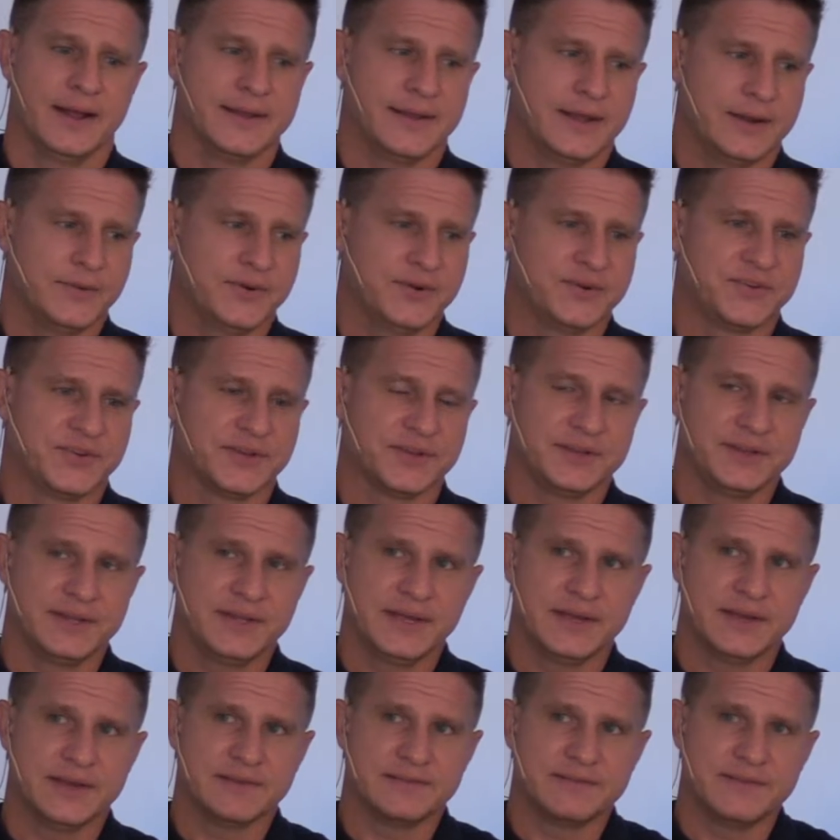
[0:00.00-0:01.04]
They were to
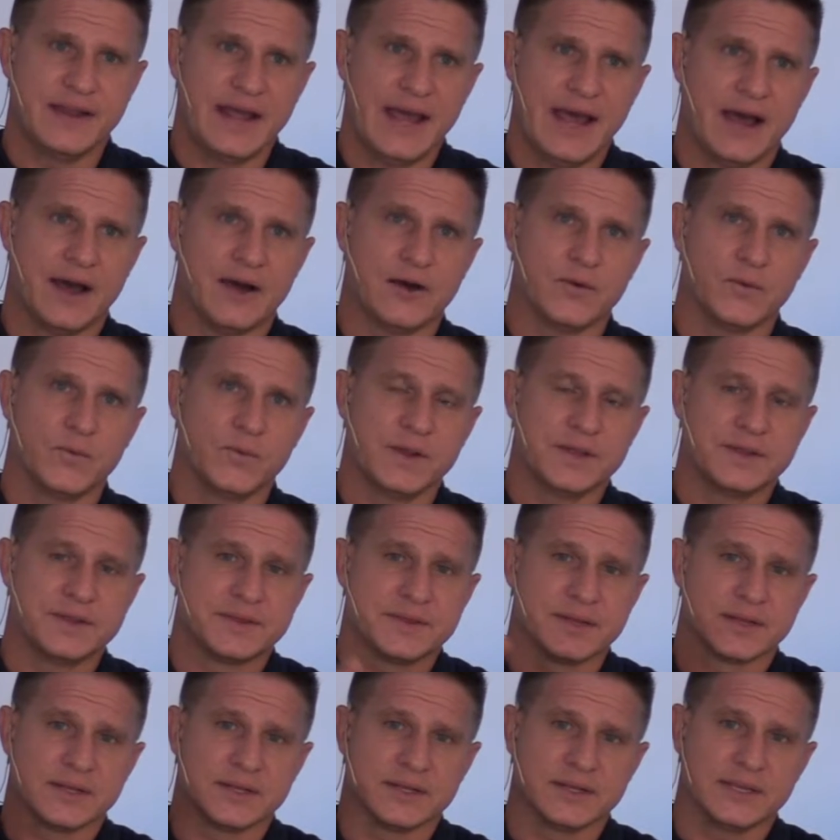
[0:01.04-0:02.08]
live now
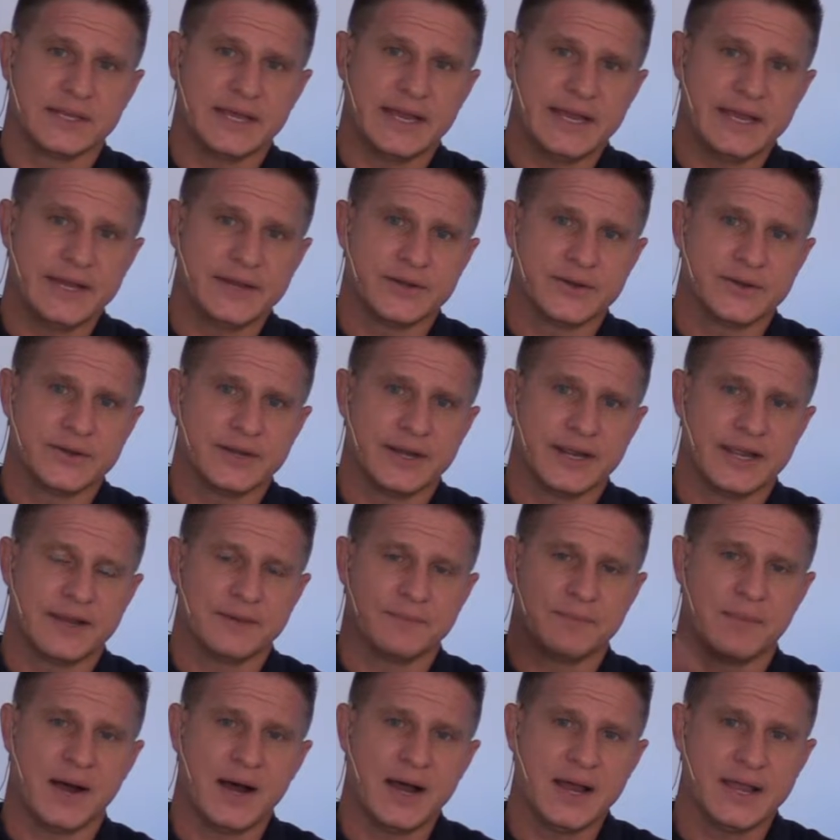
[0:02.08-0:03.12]
with the later
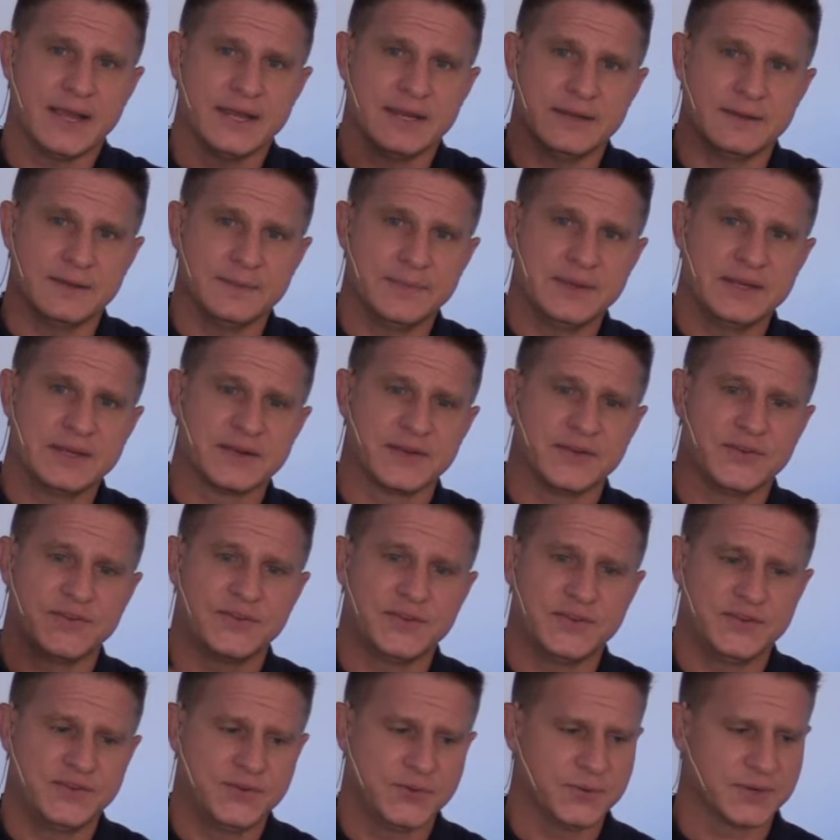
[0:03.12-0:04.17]
in mind, because
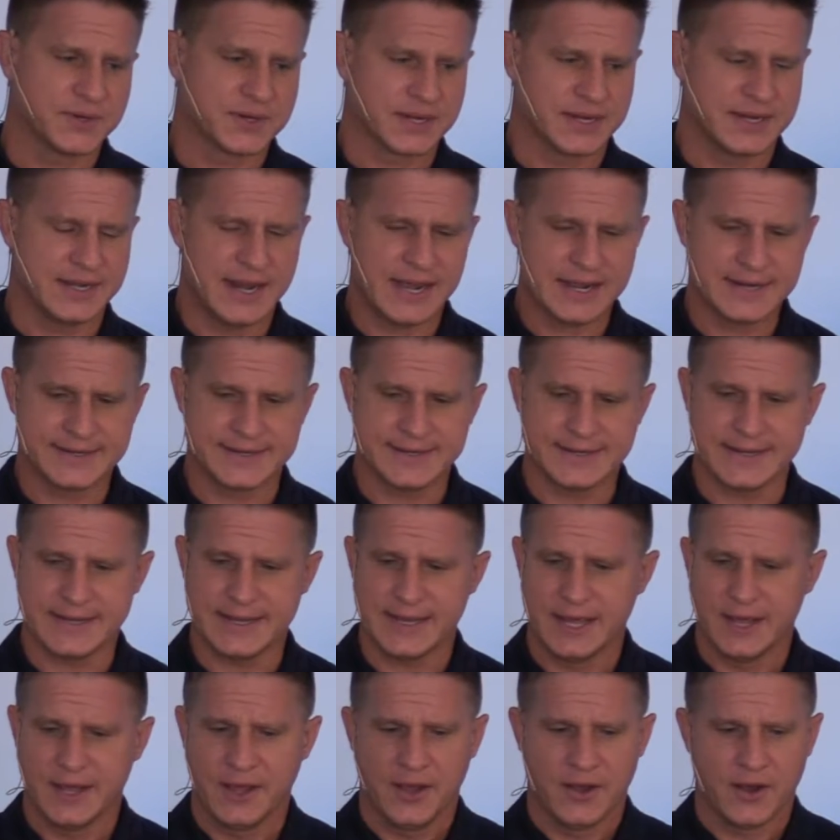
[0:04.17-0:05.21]
the two are connected.
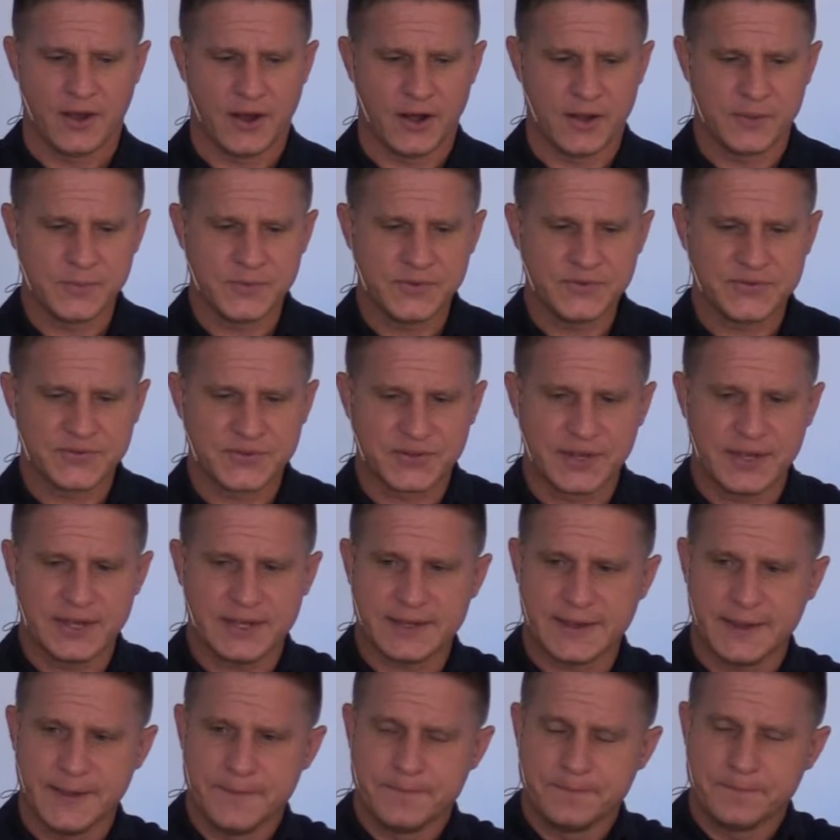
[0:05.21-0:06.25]
Almost
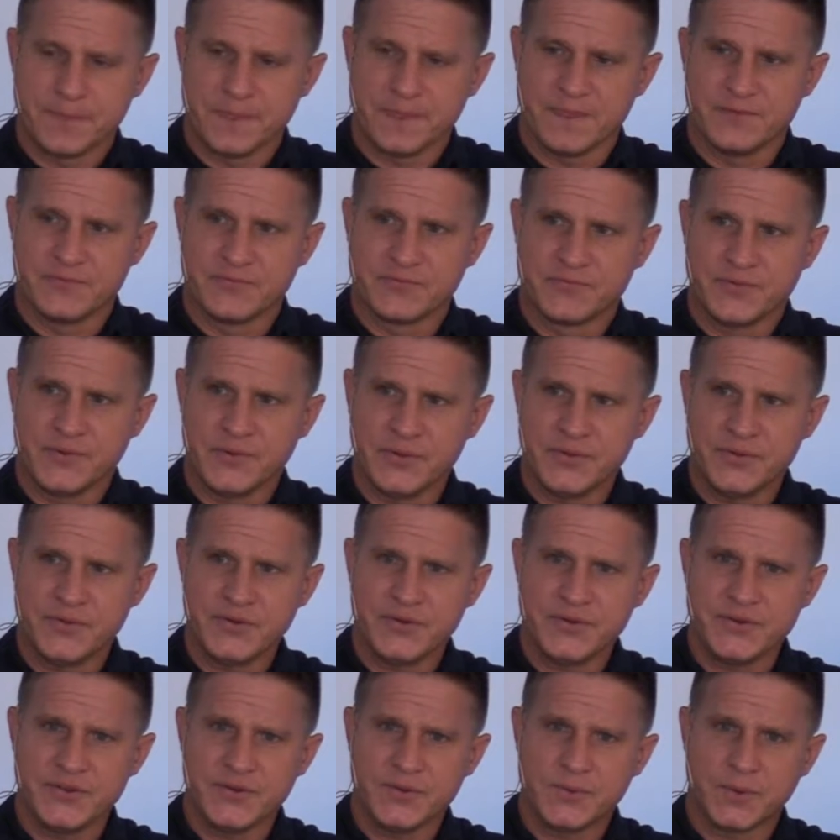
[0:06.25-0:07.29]
like the
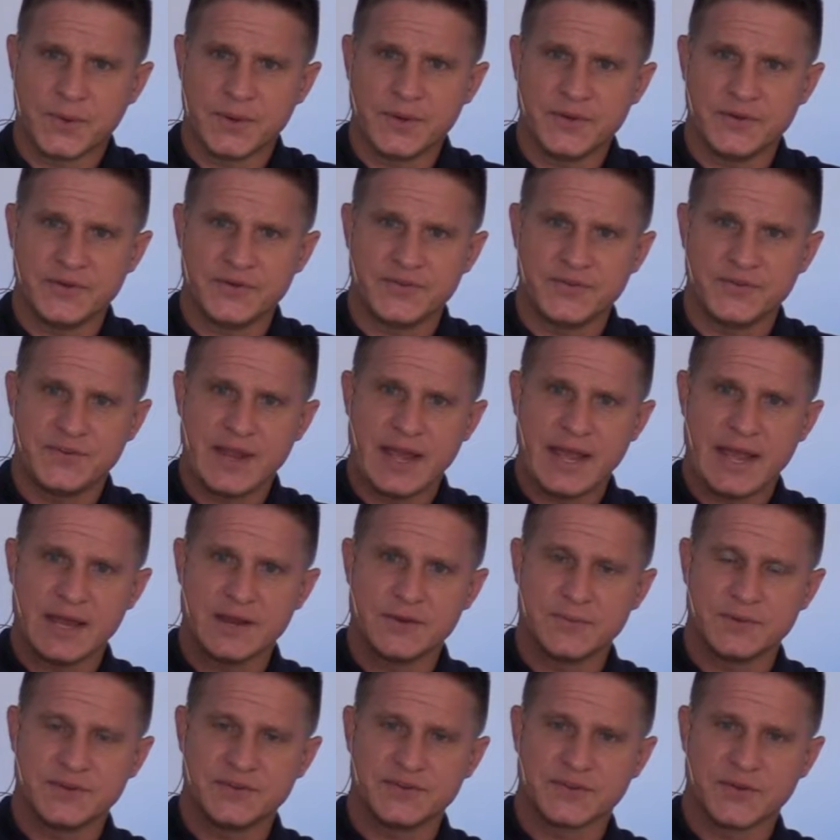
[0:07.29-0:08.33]
further you
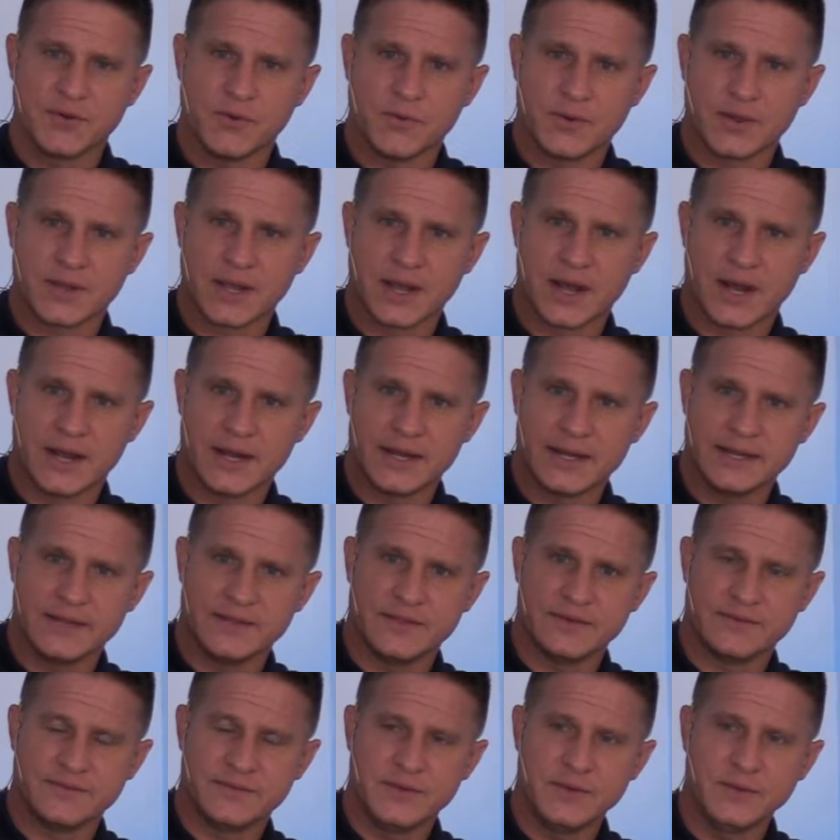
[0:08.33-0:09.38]
understand what's going on
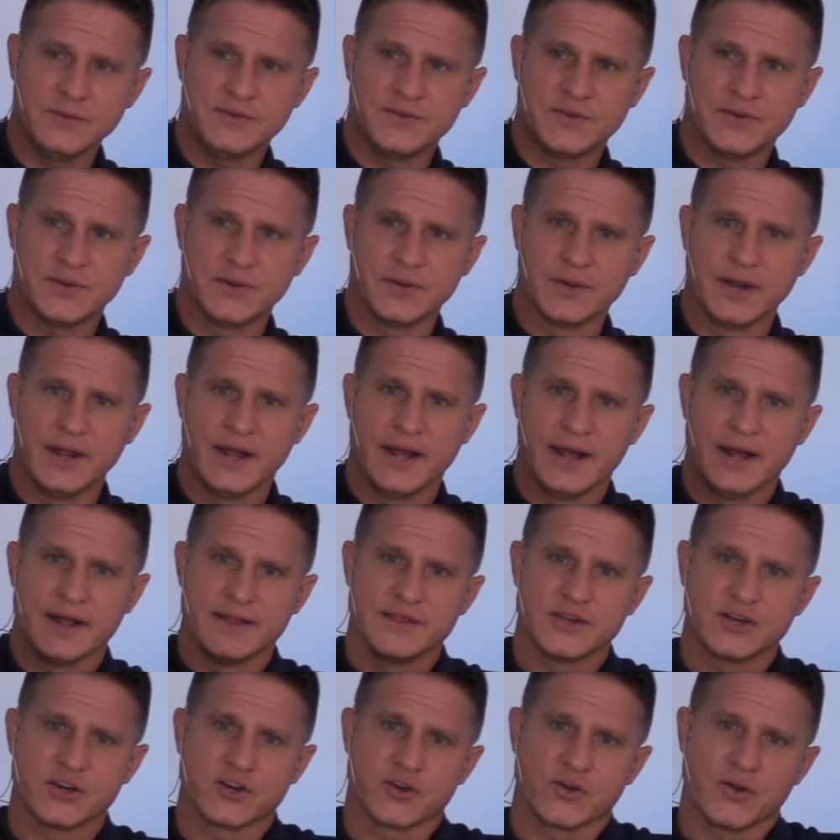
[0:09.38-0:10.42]
in the future,
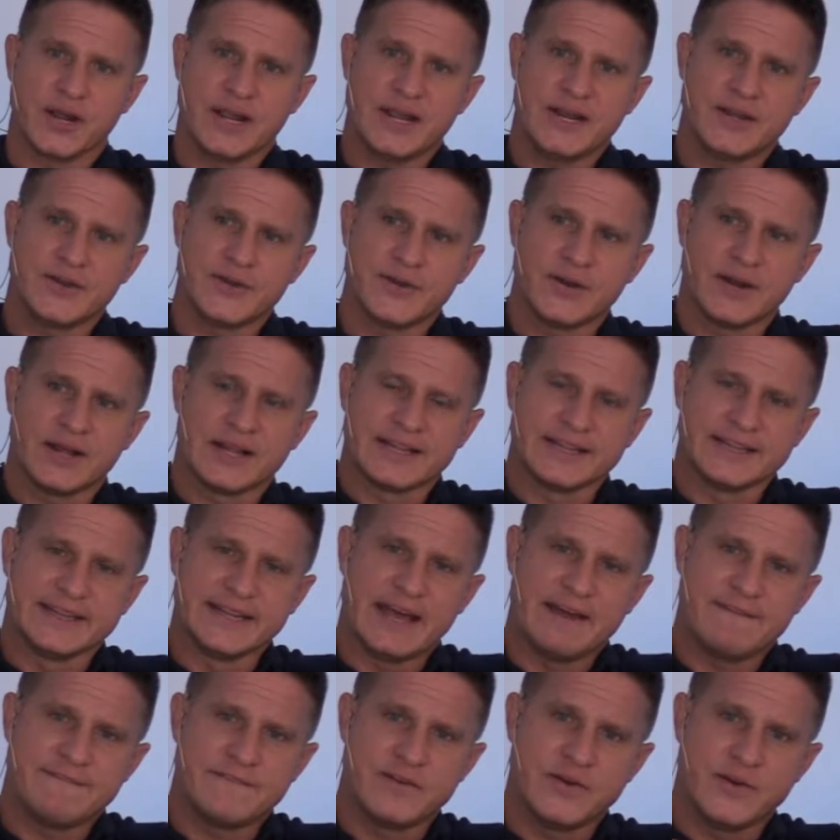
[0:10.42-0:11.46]
the greater a
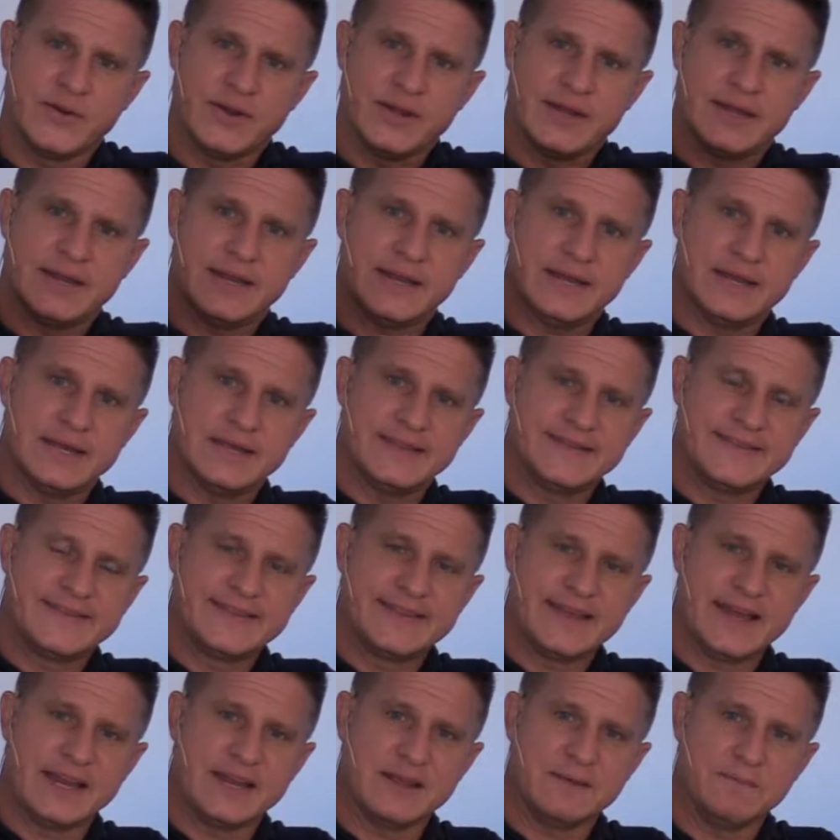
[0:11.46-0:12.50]
lever it is
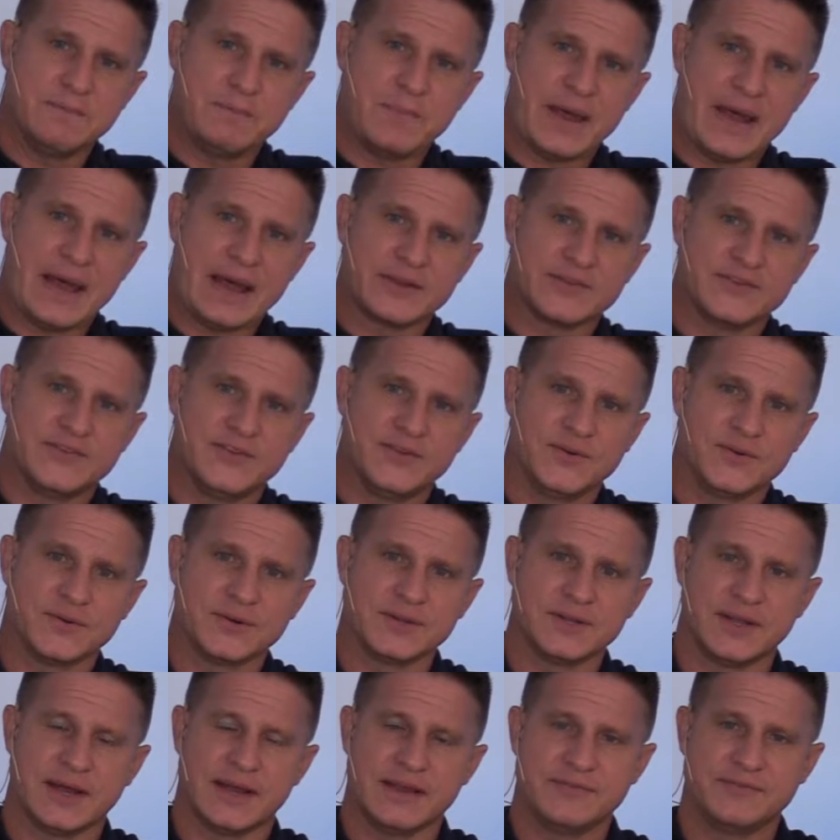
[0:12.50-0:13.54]
that impacts
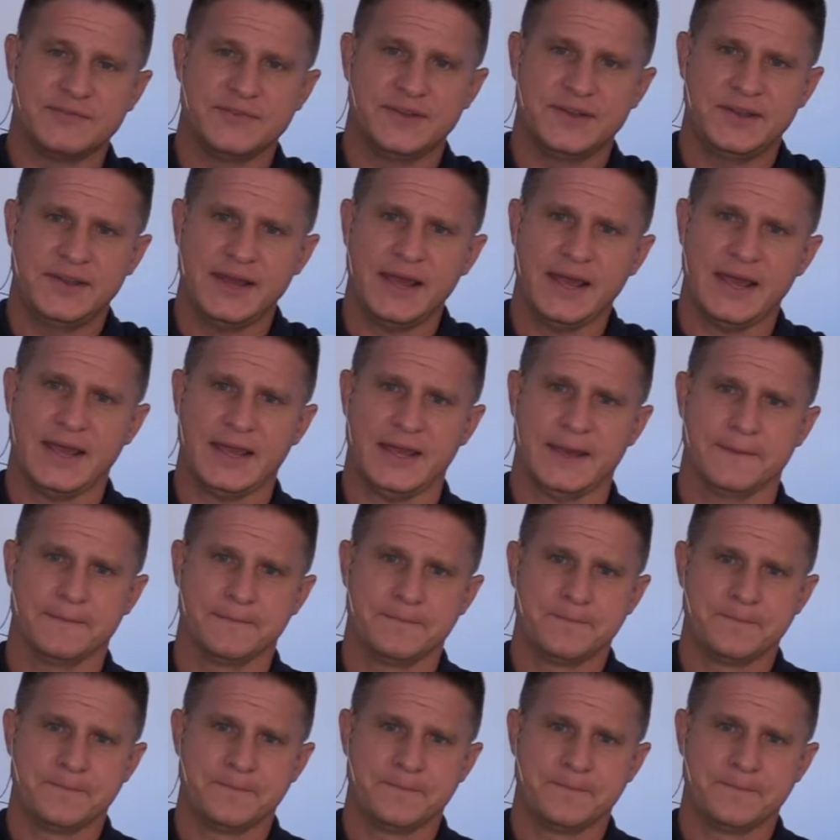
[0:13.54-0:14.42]
your life today.